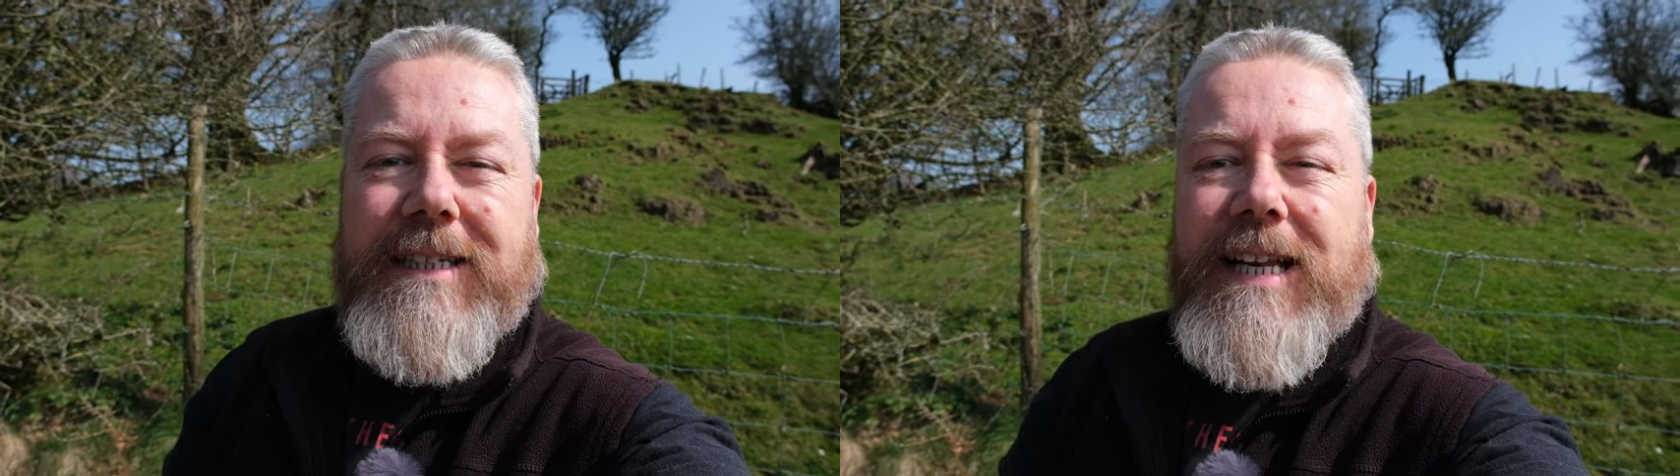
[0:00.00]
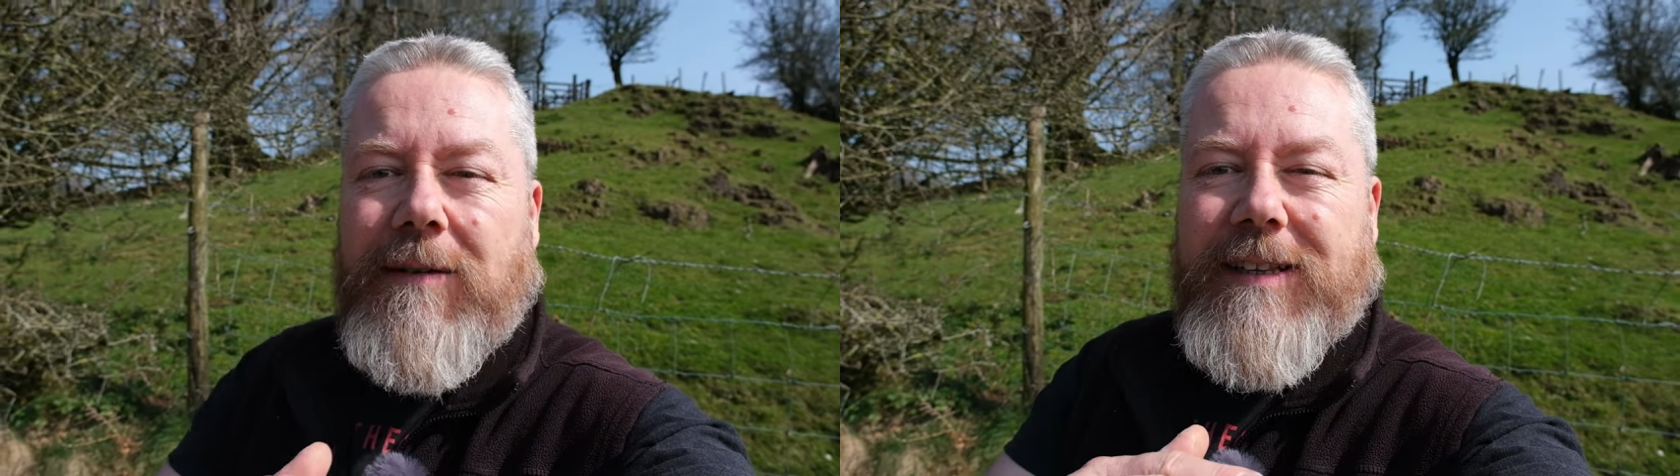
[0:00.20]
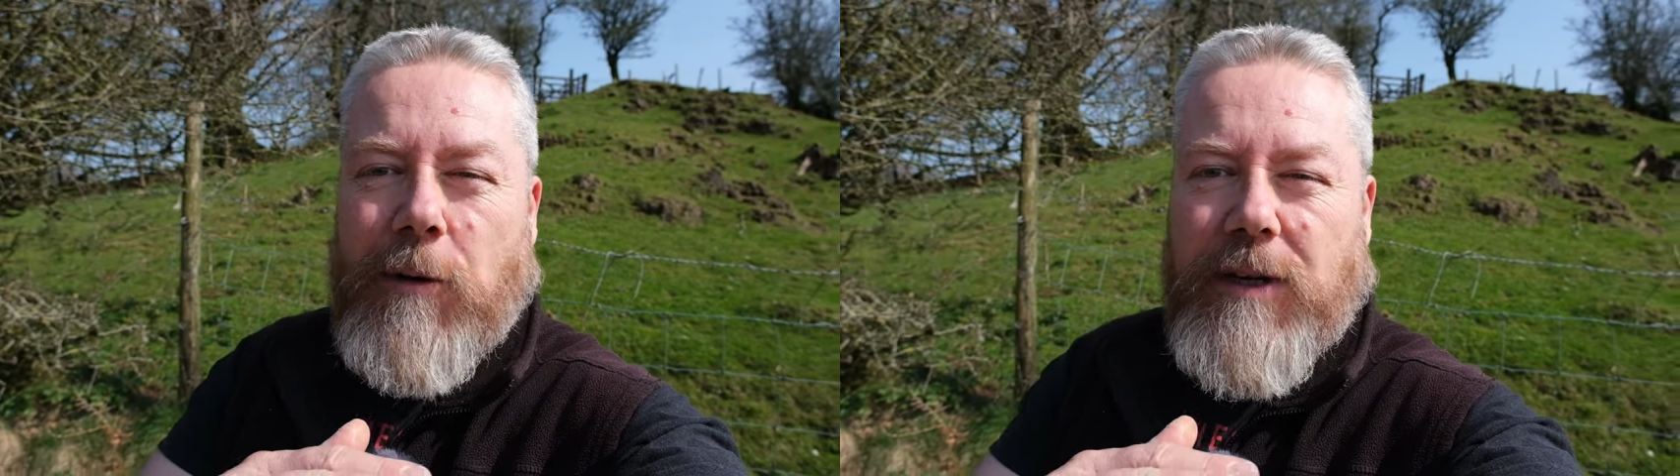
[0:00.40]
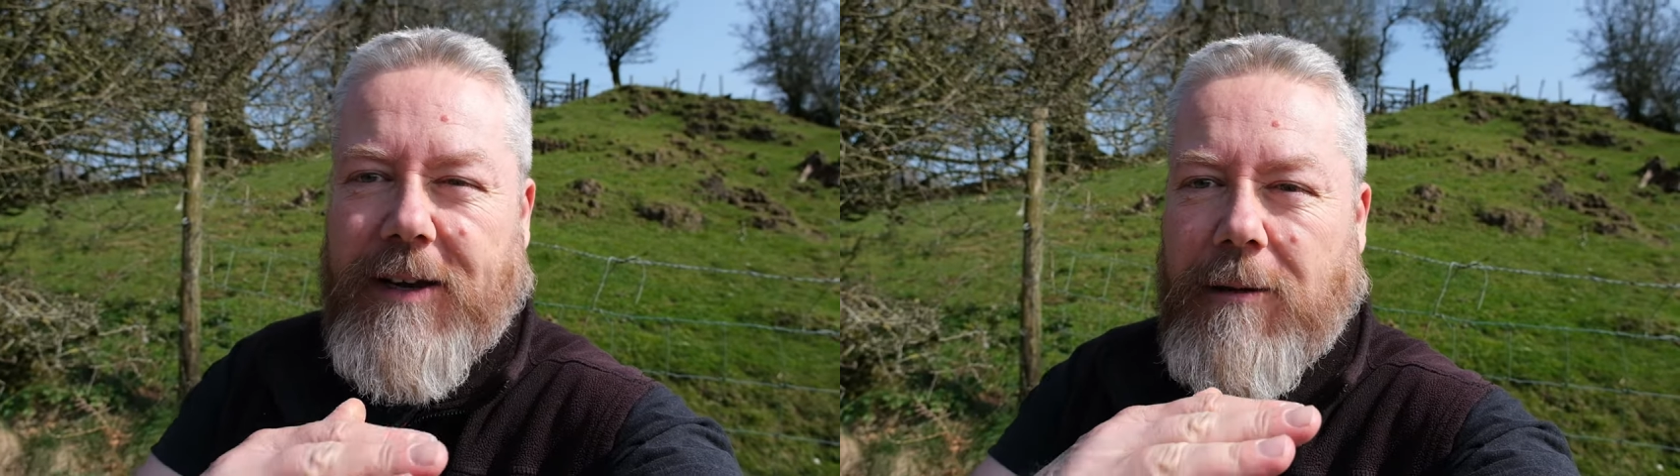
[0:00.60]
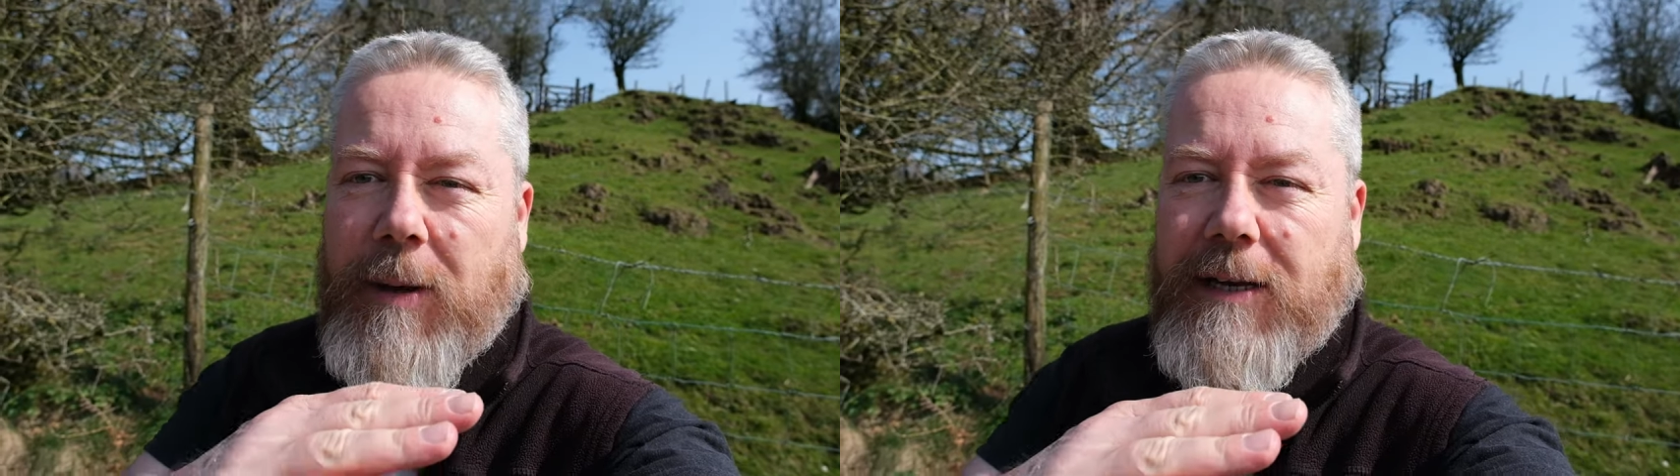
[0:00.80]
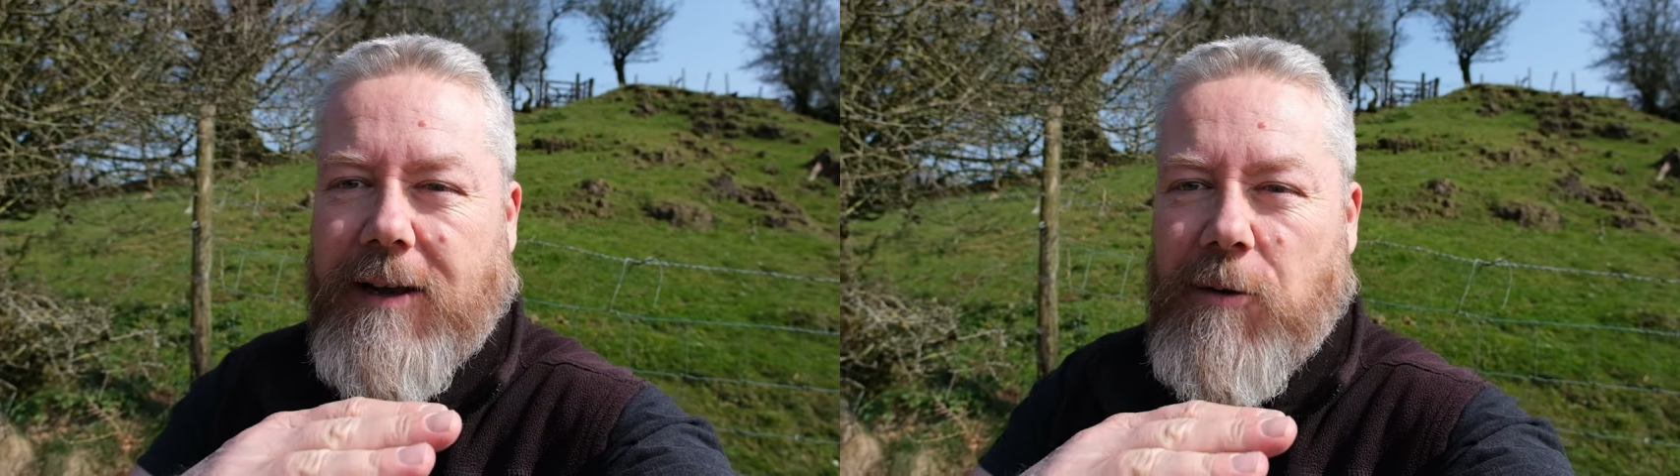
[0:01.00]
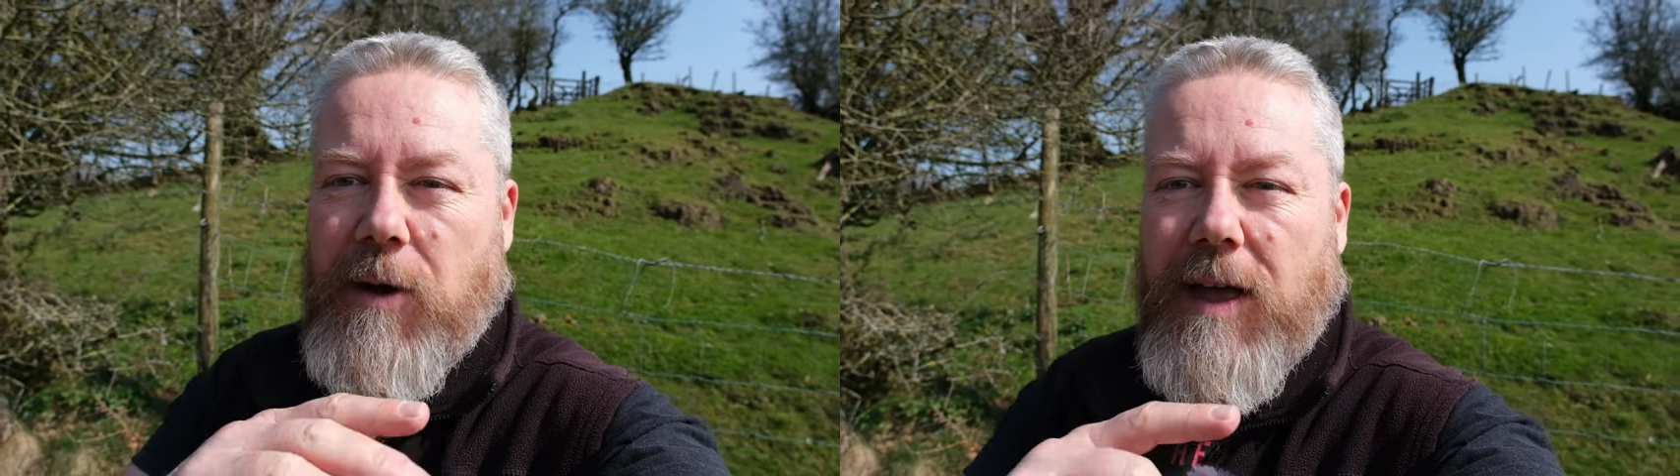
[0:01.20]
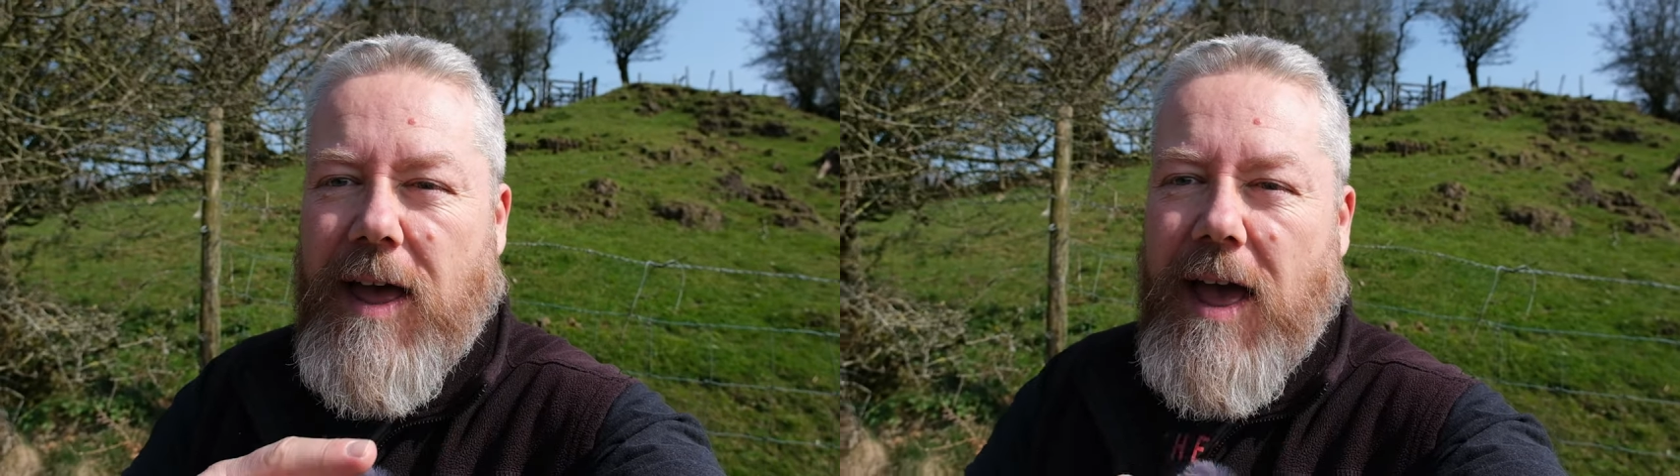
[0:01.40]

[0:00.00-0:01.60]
It's leveled out a little bit now